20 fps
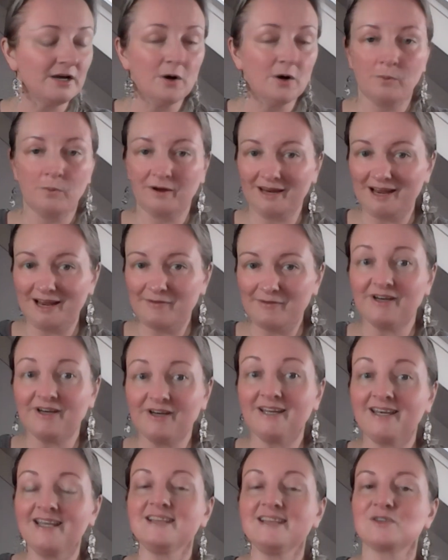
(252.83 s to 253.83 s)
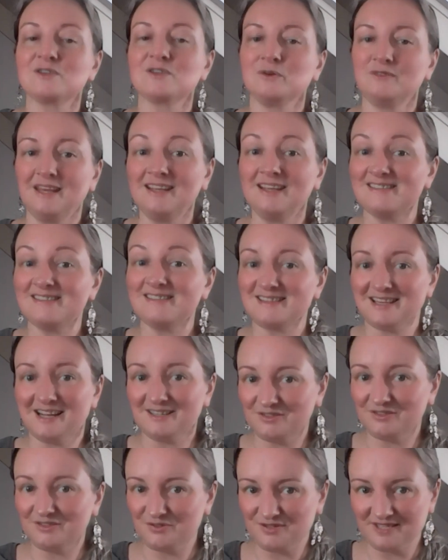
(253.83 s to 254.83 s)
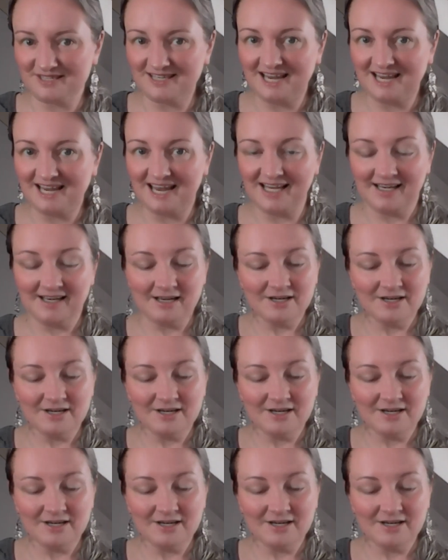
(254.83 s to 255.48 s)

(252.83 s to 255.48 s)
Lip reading: whatever it is. So they decide to stay.